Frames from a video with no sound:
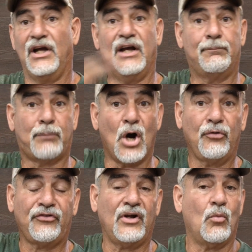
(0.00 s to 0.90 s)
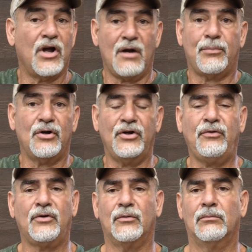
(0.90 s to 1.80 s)
It posted, went up on
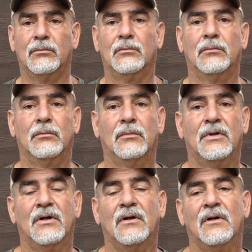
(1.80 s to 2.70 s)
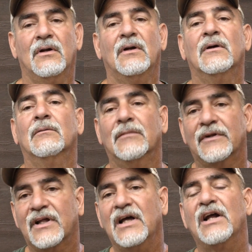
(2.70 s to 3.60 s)
YouTube. And
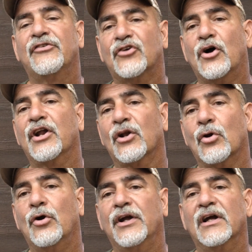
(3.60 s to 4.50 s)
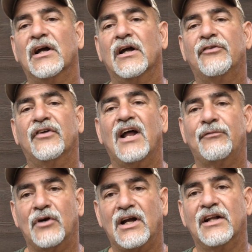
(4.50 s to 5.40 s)
then I started learning. I said,
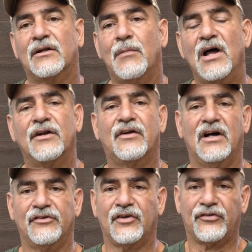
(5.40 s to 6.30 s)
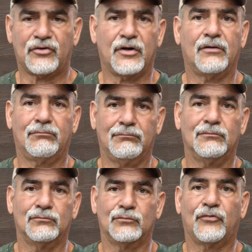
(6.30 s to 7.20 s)
after I got demonetized, I started
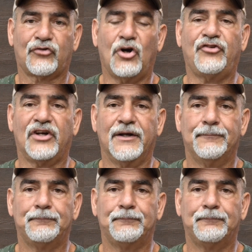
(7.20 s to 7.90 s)
searching it.